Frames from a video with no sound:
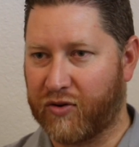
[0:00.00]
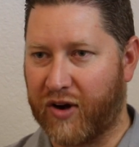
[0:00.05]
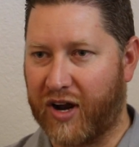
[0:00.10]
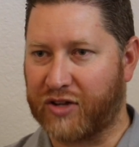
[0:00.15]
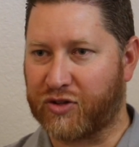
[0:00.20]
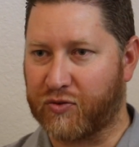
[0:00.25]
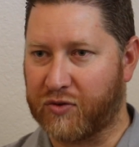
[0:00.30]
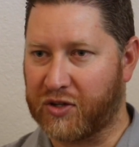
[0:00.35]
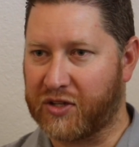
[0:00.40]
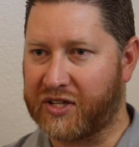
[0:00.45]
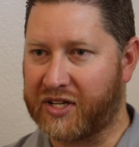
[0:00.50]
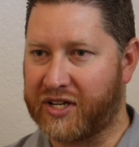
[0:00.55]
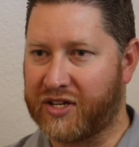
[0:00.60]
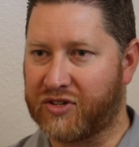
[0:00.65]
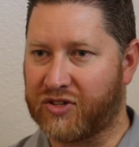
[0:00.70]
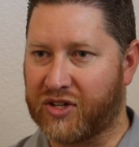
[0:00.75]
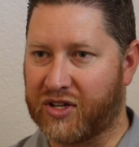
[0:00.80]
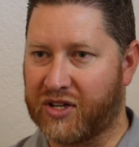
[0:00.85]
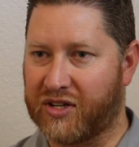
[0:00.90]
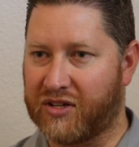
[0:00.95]
grass really is
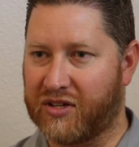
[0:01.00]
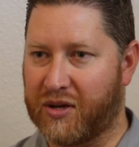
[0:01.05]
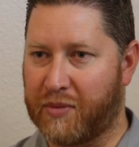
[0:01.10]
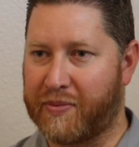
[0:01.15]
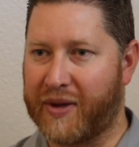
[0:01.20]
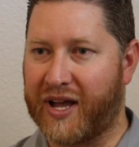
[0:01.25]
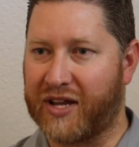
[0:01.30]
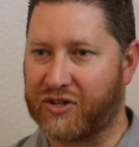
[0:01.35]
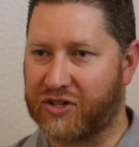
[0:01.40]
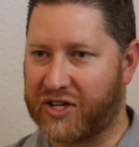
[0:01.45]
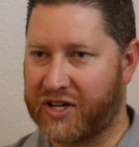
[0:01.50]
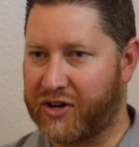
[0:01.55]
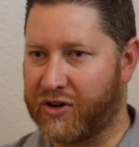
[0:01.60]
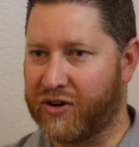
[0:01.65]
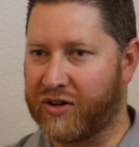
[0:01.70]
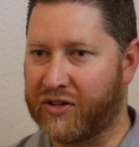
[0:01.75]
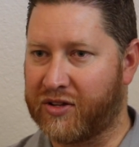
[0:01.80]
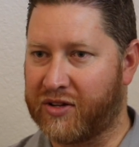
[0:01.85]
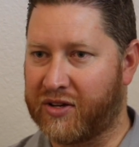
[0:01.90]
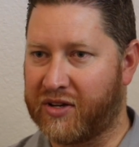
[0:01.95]
a, a pest here
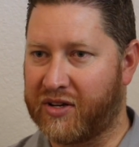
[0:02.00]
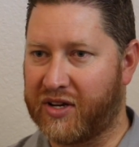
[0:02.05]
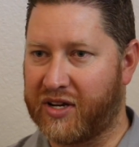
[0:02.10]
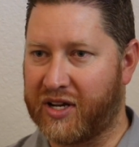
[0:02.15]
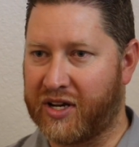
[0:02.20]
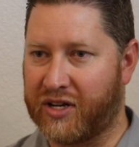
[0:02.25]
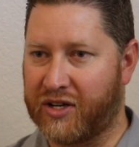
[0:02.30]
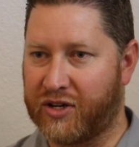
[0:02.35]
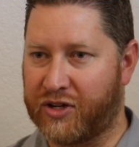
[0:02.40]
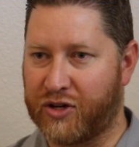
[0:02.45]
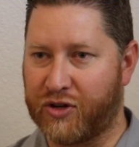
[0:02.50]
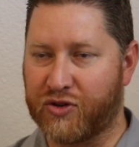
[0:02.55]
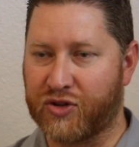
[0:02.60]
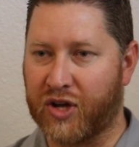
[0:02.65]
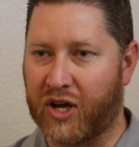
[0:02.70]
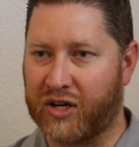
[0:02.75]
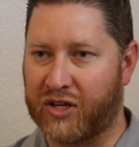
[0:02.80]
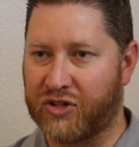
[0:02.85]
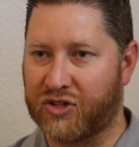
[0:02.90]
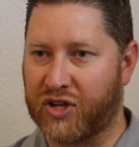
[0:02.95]
in, in
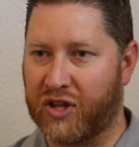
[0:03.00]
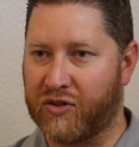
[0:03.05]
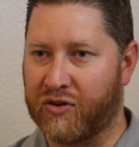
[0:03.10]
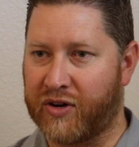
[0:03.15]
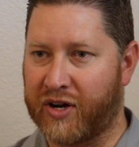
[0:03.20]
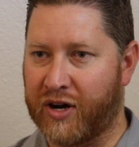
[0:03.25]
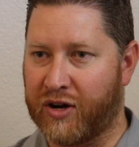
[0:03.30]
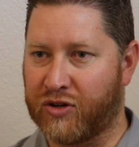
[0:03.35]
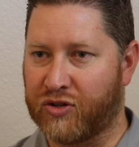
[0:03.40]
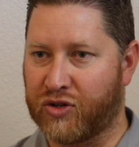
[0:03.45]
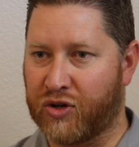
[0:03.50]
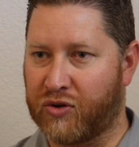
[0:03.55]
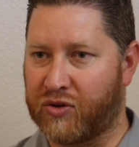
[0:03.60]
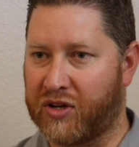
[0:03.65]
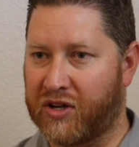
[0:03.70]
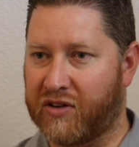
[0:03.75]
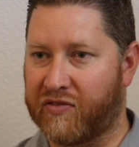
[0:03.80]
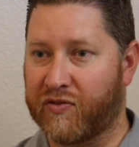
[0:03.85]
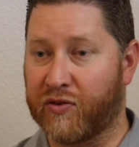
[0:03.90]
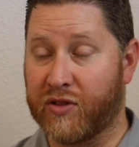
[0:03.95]
Tucson and southern
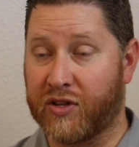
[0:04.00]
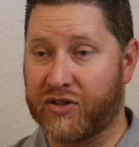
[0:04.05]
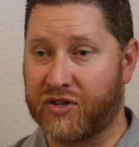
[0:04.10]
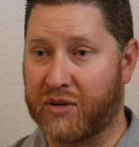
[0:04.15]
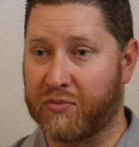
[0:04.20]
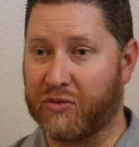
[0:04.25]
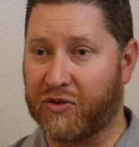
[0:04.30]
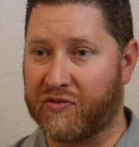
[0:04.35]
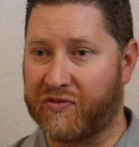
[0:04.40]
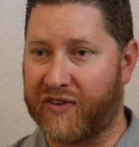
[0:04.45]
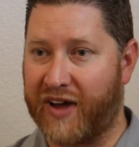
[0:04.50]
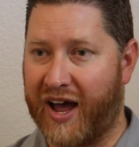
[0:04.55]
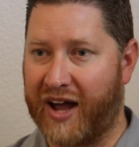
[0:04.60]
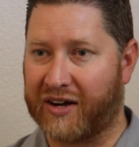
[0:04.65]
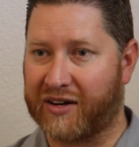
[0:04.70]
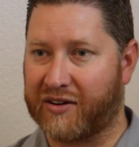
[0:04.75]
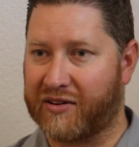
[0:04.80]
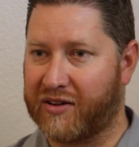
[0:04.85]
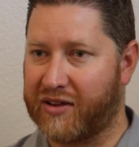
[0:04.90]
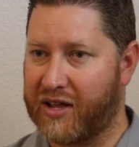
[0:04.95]
Arizona for the simple
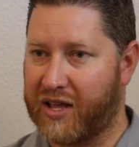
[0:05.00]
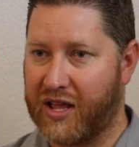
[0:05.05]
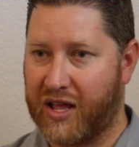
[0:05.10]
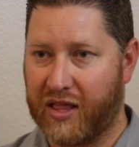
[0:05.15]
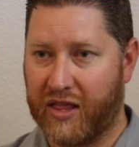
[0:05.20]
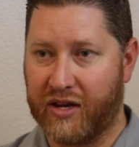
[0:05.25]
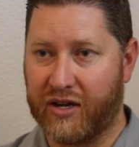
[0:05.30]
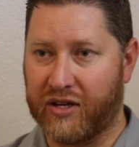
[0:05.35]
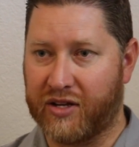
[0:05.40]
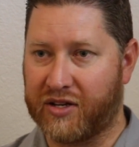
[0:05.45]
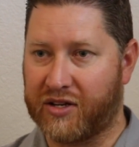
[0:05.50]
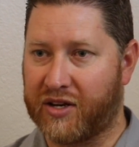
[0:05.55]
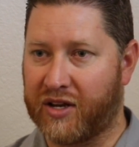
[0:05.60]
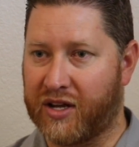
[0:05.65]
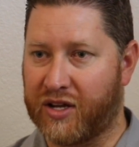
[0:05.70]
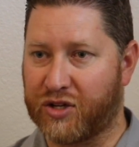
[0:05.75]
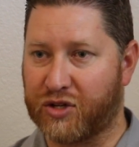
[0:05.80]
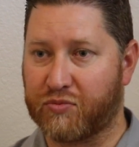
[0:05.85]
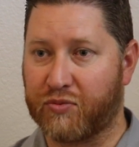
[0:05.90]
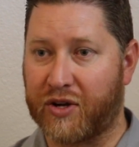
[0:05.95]
fact that it
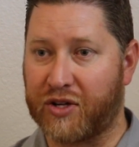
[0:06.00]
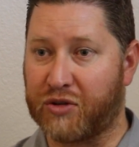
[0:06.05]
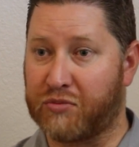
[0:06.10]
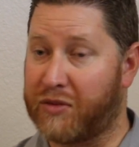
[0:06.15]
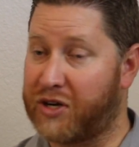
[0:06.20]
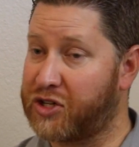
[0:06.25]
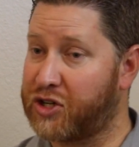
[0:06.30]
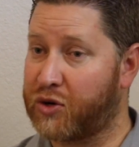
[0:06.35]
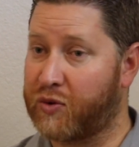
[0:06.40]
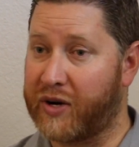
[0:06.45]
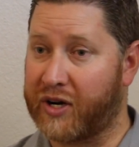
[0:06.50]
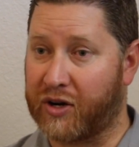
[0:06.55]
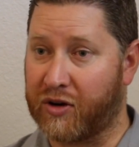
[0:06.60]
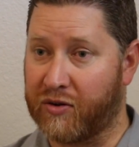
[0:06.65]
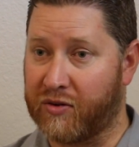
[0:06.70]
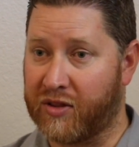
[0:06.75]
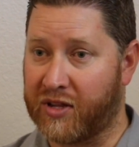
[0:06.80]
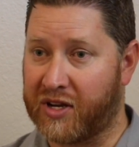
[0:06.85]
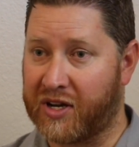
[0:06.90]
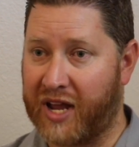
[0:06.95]
uh, spreads much
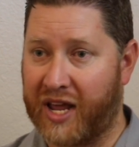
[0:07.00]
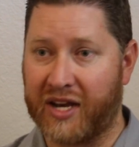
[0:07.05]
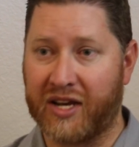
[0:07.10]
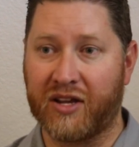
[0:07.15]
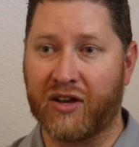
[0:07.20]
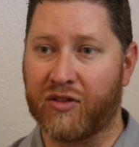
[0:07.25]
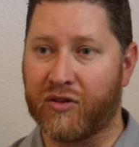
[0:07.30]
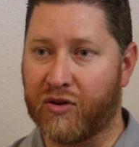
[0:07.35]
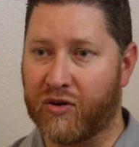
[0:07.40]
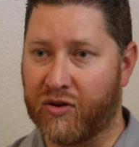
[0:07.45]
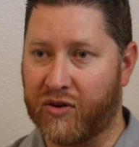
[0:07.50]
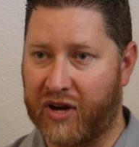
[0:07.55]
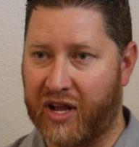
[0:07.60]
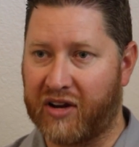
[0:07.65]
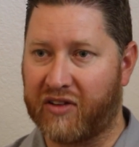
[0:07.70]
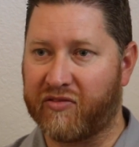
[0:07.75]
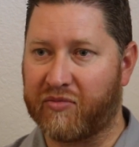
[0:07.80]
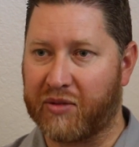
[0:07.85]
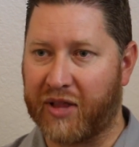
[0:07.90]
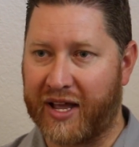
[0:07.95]
quicker than any other
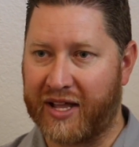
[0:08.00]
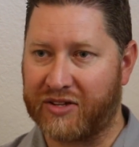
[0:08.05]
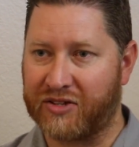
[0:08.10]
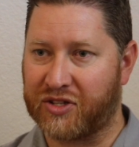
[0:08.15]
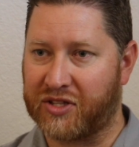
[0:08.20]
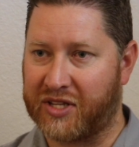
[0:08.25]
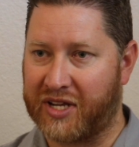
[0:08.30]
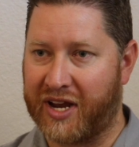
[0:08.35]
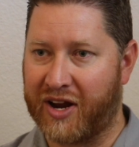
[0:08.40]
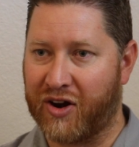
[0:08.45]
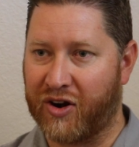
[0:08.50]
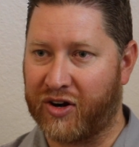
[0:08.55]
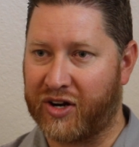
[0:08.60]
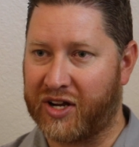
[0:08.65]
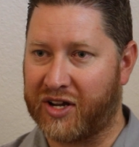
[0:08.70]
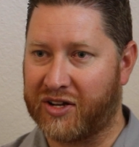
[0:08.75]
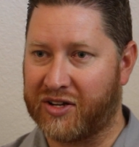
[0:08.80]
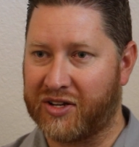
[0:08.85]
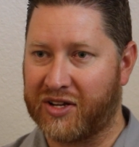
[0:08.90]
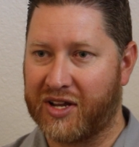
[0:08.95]
native plants in the
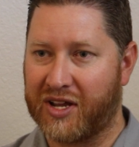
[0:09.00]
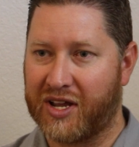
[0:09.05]
area,